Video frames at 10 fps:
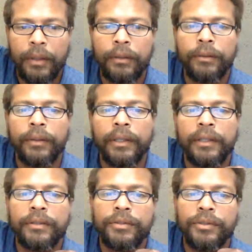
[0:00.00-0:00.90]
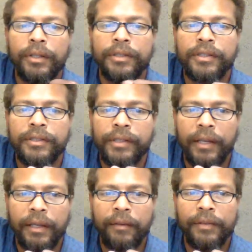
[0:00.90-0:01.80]
Greetings, Church. It's
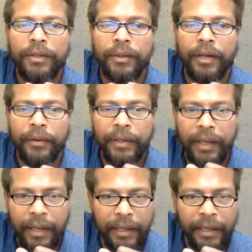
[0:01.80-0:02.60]
Kevin Duclairon.